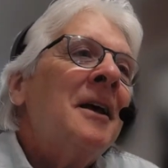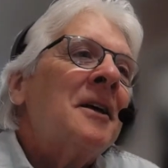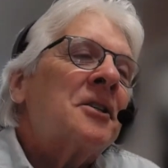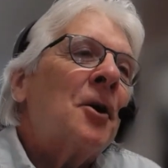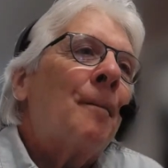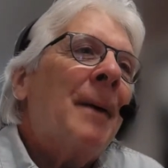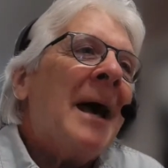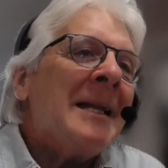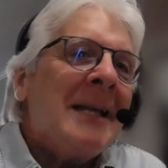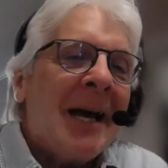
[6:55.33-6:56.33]
So
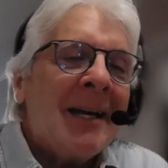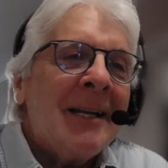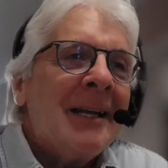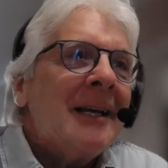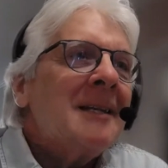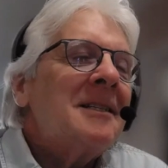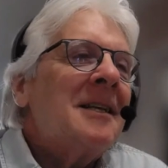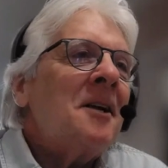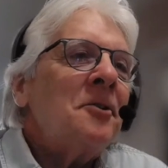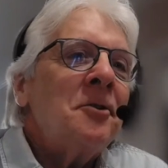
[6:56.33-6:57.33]
bad debt is
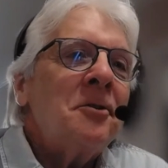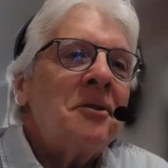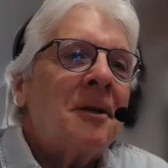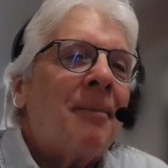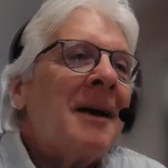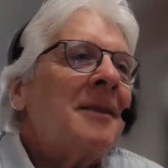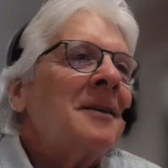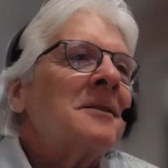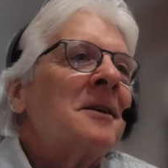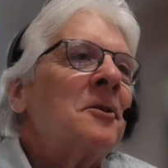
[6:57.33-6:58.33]
debt you use to buy
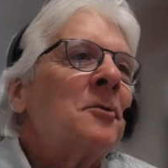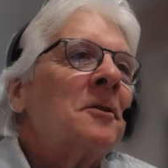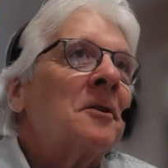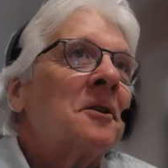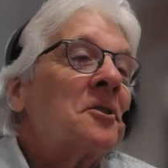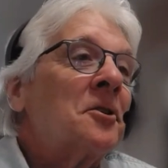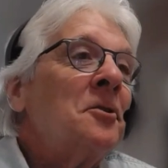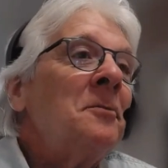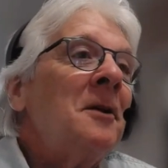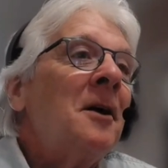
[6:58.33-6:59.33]
things that you either
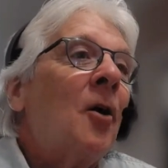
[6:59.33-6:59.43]
consumed